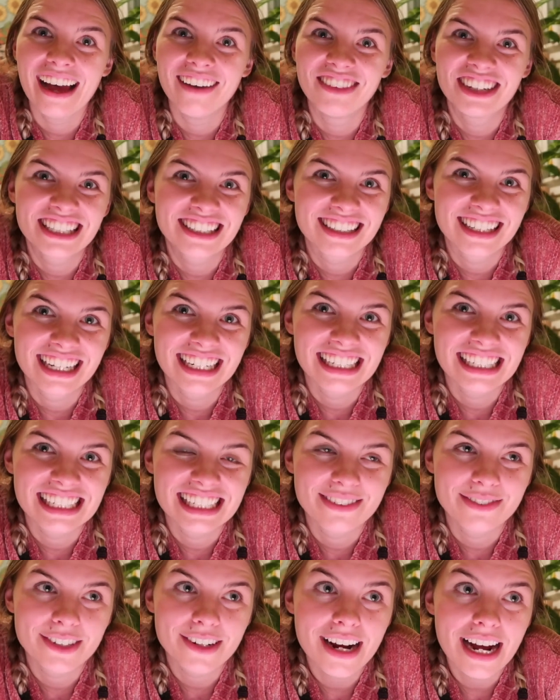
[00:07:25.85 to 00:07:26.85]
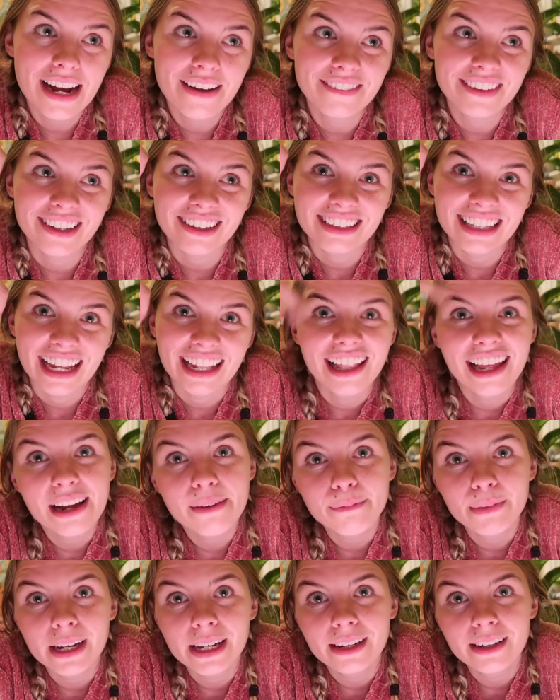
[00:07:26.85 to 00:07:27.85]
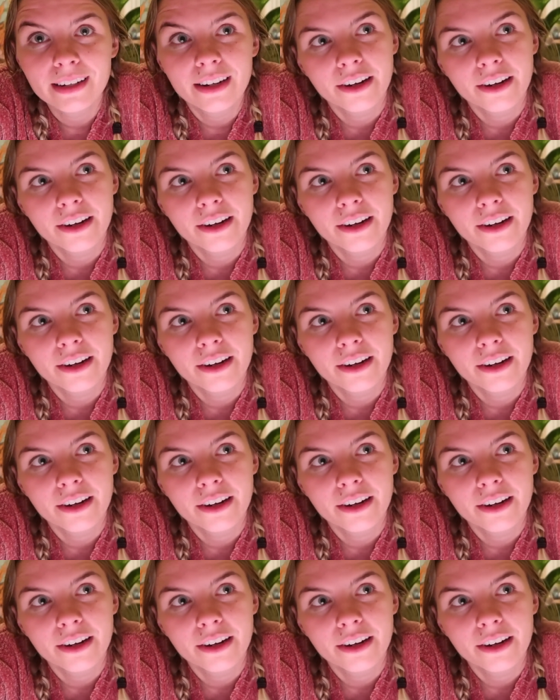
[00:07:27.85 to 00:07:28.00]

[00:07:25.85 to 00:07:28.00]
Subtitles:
Make sure to like and subscribe, click that like button,